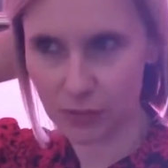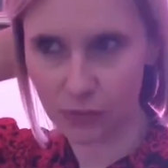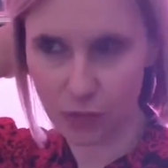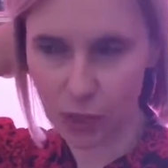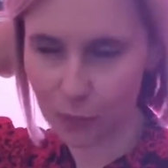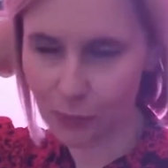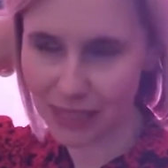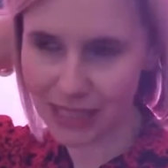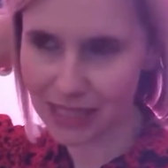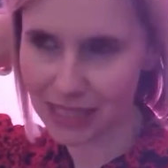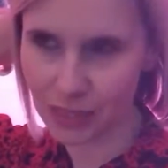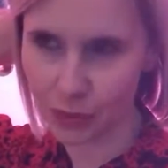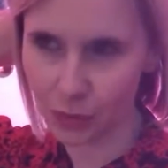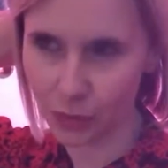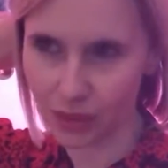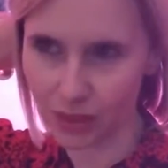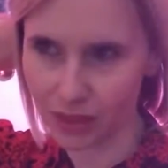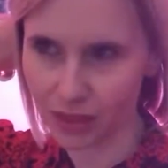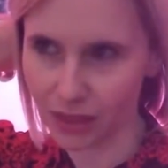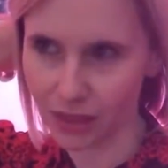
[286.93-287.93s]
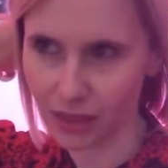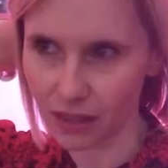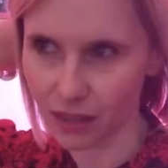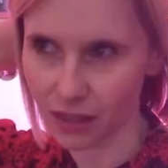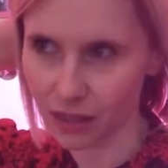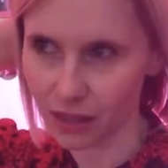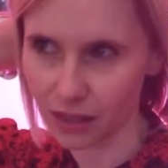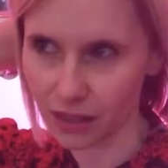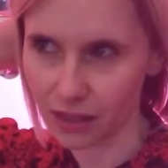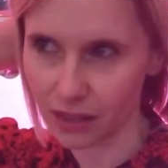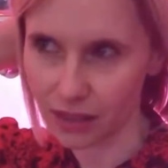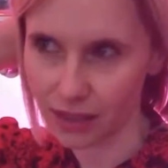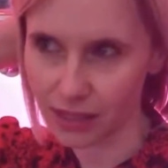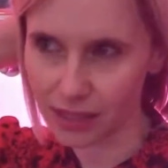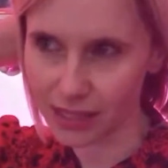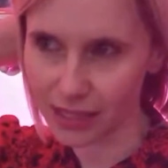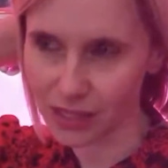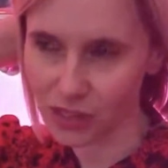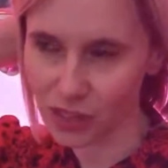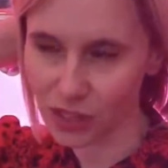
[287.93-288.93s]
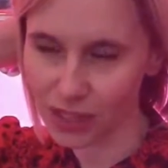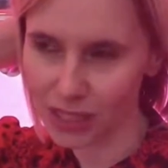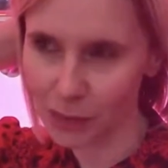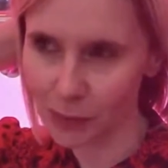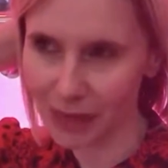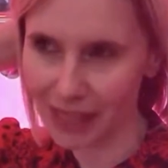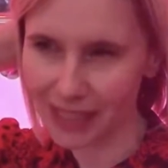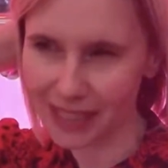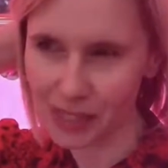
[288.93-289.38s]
competing with the attention span,